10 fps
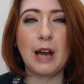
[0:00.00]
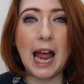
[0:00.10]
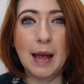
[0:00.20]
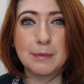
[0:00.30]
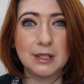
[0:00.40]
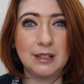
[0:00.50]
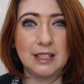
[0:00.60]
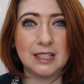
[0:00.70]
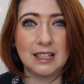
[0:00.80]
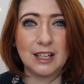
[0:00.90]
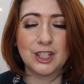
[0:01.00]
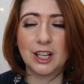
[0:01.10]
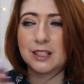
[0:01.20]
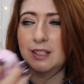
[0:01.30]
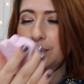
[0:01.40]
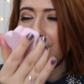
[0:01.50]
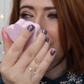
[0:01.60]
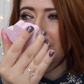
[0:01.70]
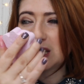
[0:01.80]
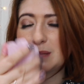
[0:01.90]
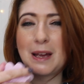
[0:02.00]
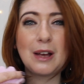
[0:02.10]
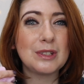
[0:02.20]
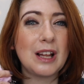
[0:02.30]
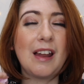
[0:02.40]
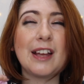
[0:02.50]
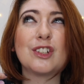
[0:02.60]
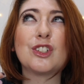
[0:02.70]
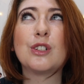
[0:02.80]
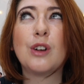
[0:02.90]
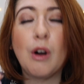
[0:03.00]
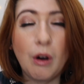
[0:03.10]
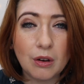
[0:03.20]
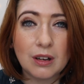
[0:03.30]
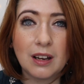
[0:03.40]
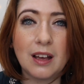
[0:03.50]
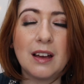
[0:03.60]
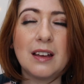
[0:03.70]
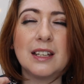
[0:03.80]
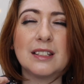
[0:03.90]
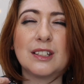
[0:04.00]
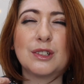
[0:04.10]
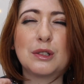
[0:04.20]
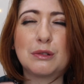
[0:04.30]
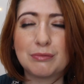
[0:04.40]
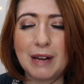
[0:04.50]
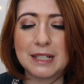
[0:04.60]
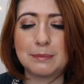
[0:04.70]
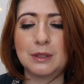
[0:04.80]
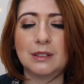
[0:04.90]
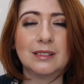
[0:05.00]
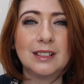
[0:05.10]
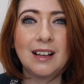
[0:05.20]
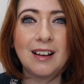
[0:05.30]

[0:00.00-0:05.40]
Absolutely delicious, smells like chocolate, it's incredible.